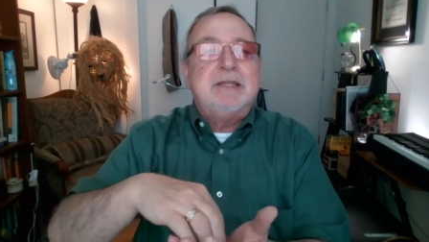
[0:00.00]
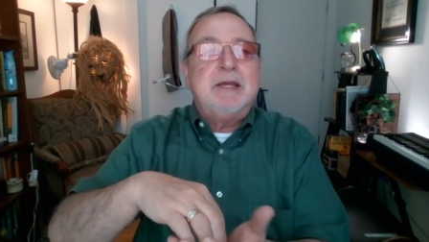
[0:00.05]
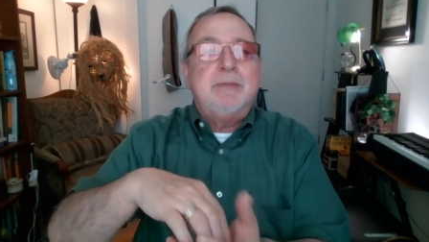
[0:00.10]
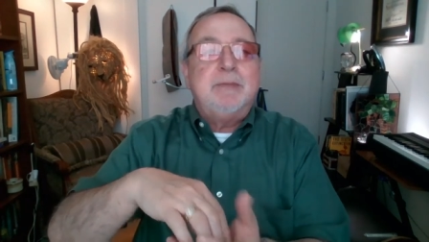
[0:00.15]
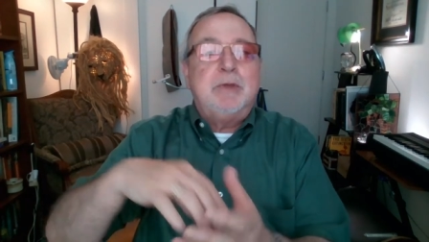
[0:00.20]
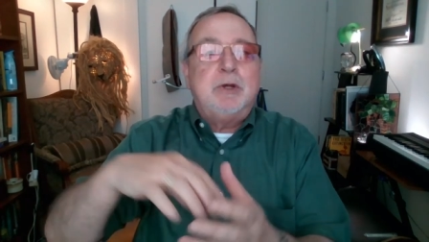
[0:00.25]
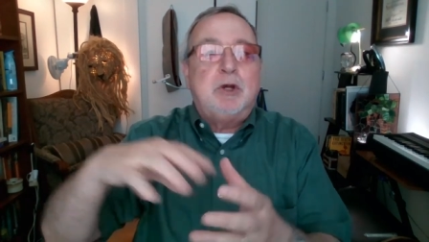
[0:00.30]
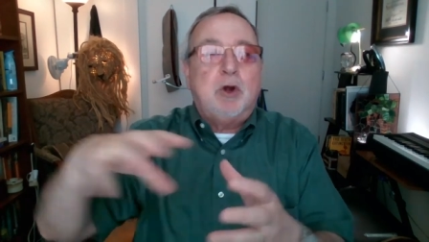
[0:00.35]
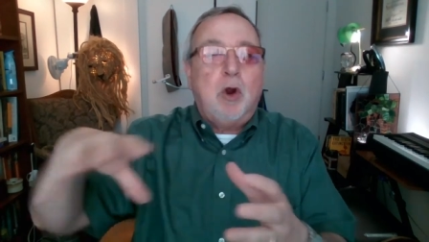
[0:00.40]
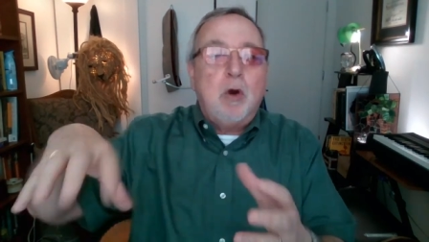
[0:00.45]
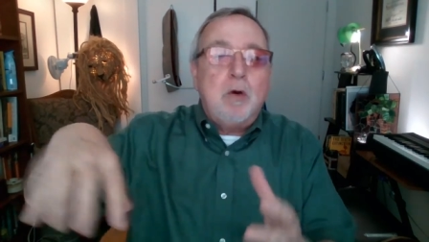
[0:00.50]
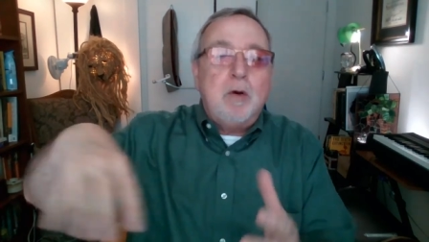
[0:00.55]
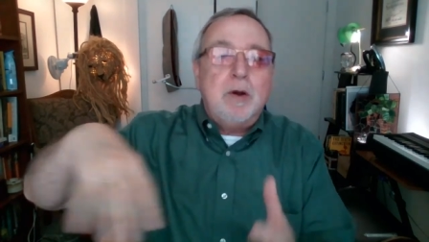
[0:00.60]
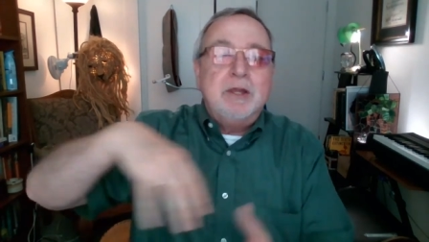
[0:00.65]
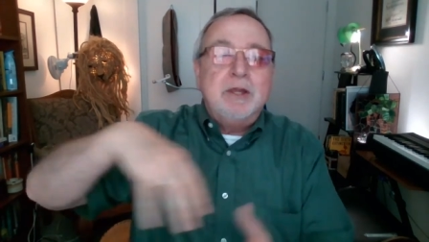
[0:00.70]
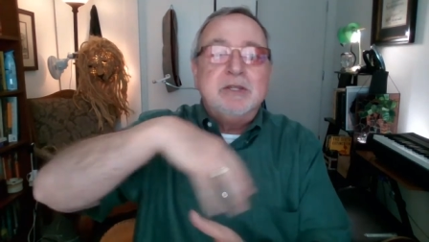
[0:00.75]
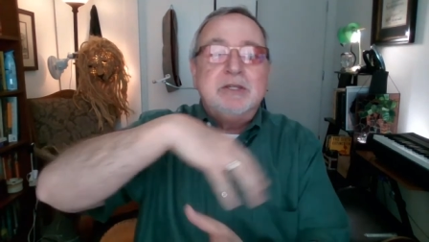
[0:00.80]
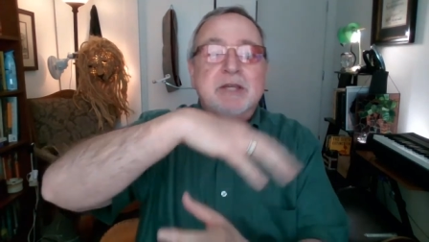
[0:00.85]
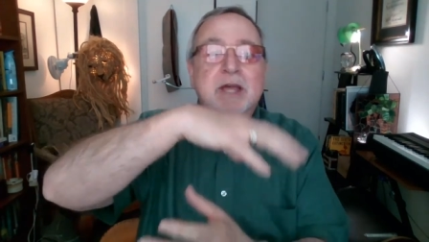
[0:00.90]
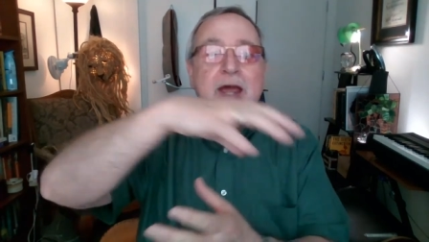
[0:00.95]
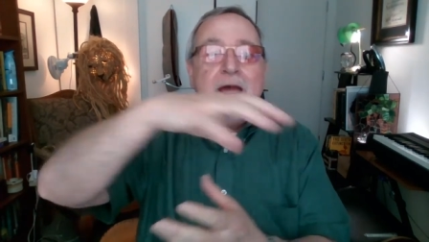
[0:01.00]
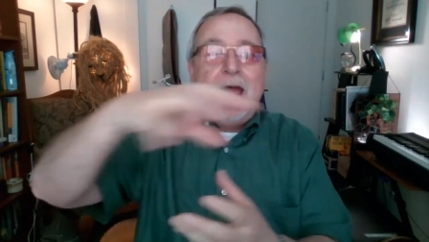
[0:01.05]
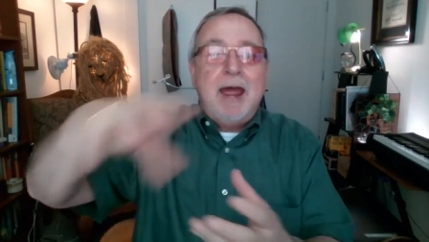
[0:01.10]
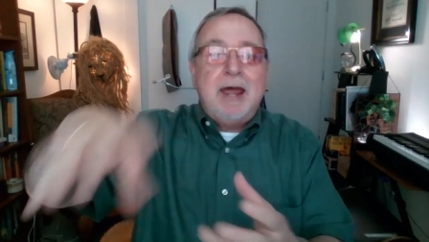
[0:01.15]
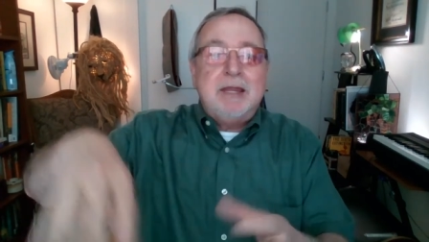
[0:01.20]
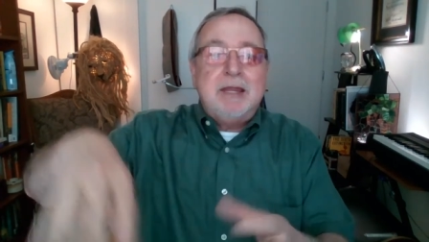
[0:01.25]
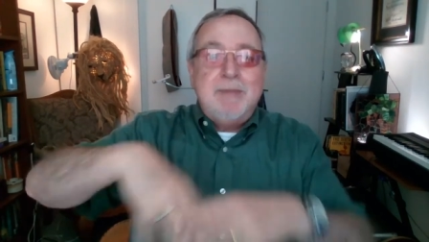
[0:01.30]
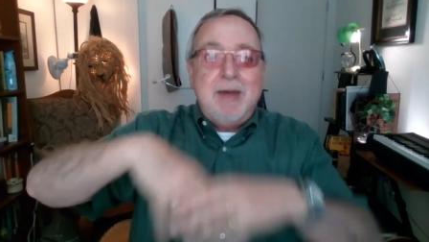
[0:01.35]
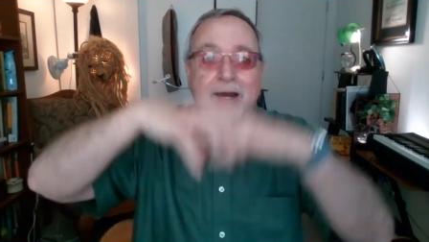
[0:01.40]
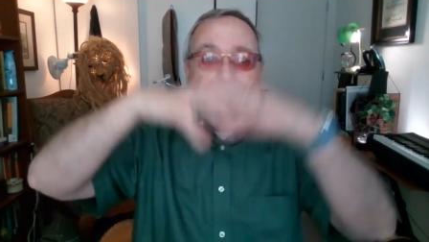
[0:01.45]
up the currents
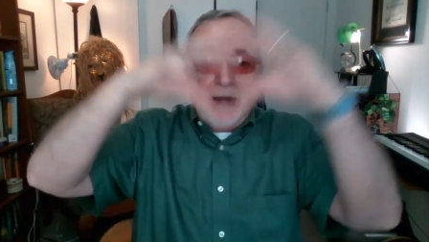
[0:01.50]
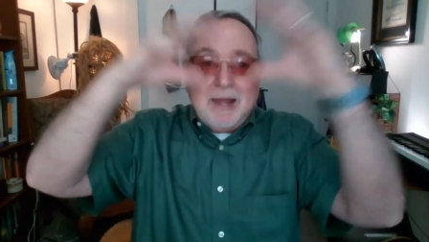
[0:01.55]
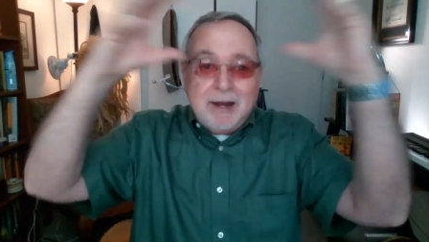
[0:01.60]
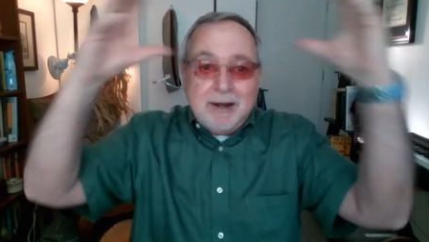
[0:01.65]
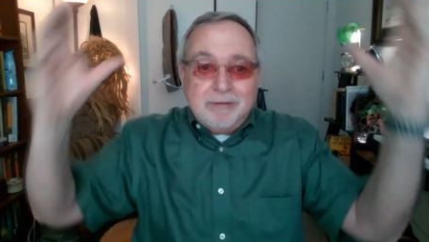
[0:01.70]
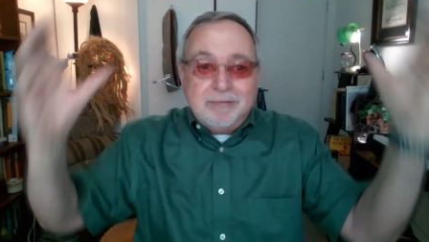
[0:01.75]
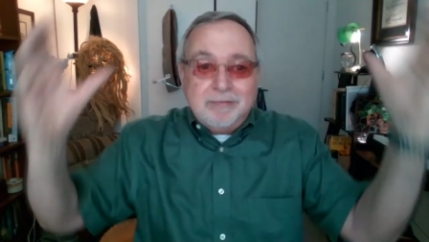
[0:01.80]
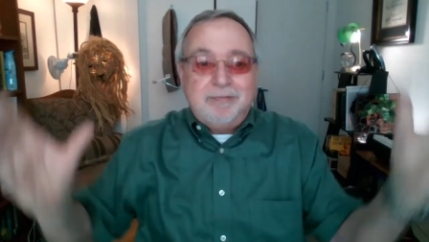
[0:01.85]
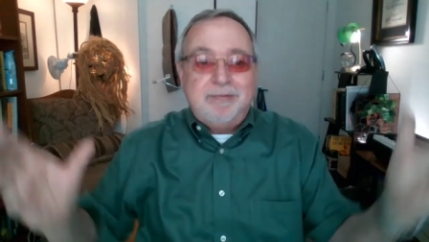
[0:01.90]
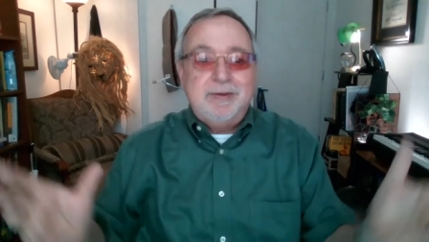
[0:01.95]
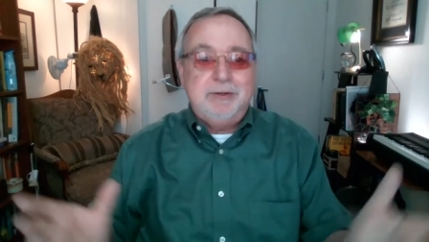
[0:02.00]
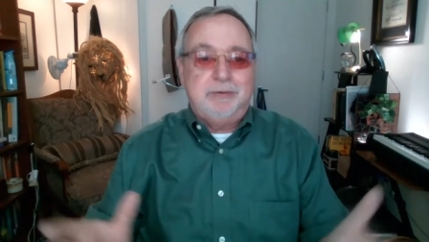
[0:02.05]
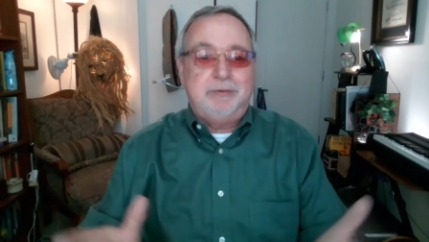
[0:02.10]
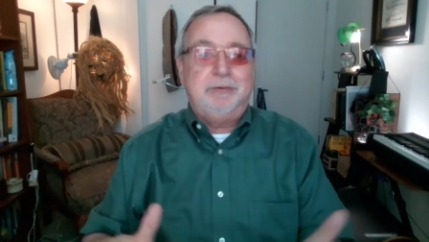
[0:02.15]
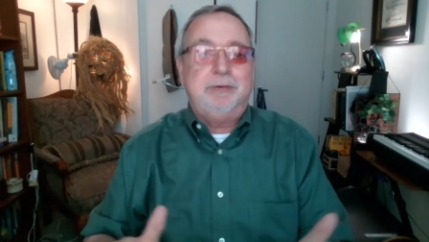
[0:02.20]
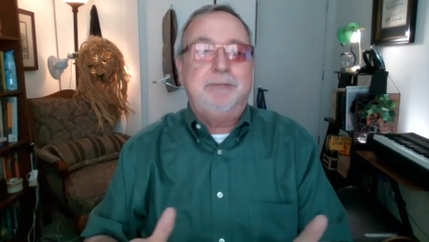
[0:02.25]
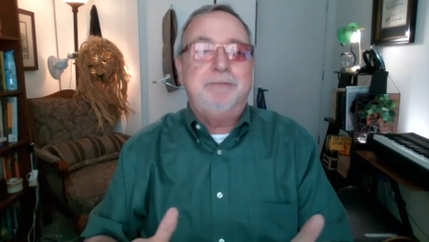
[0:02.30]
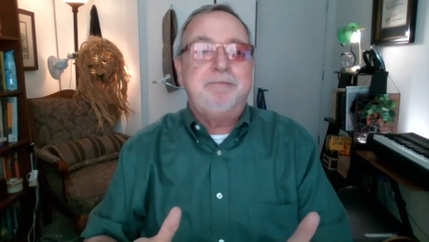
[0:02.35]
and the magnetic field.